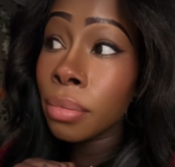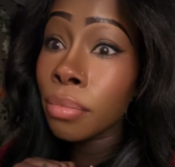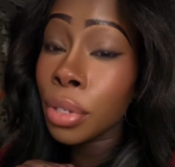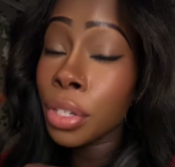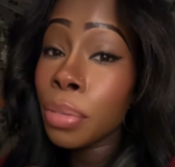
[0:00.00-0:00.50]

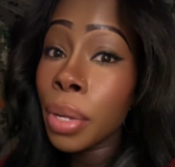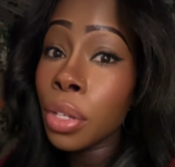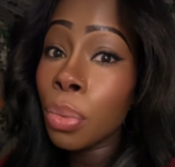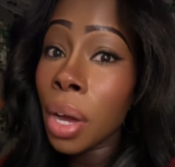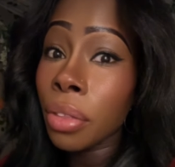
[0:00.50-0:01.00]
which
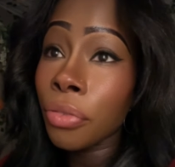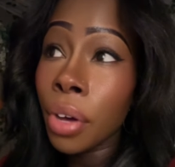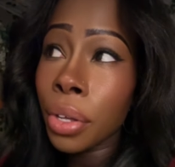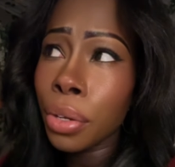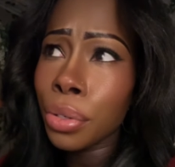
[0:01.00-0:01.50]
explains why the
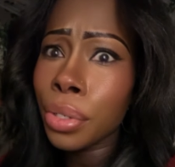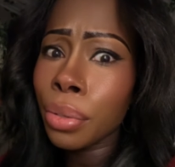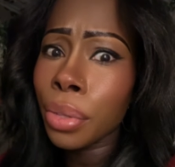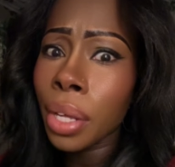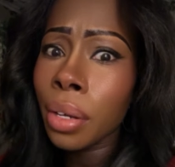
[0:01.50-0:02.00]
fuck you're
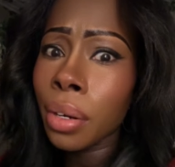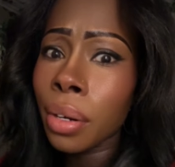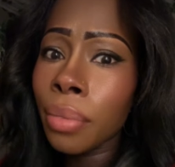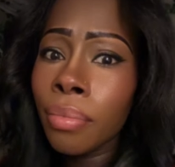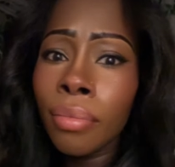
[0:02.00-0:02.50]
still
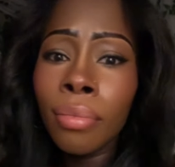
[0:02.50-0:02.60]
there.